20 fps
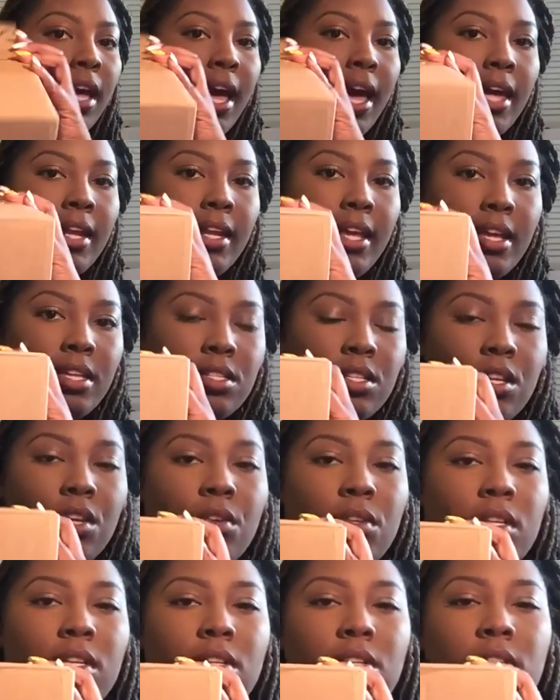and it has a
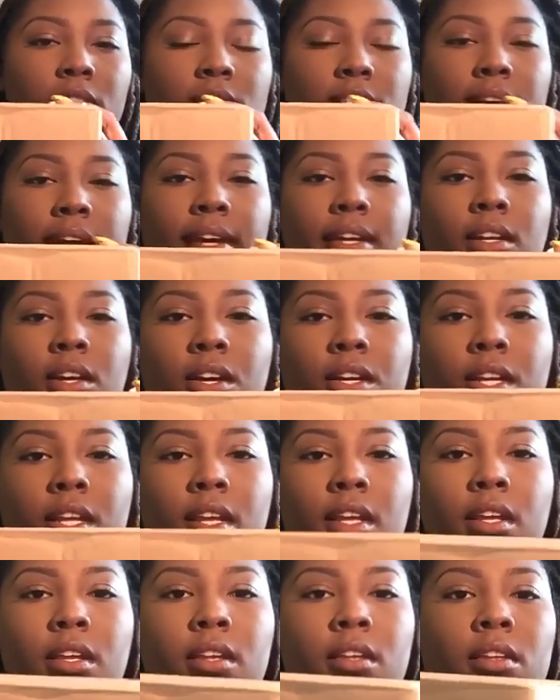cute little design on it.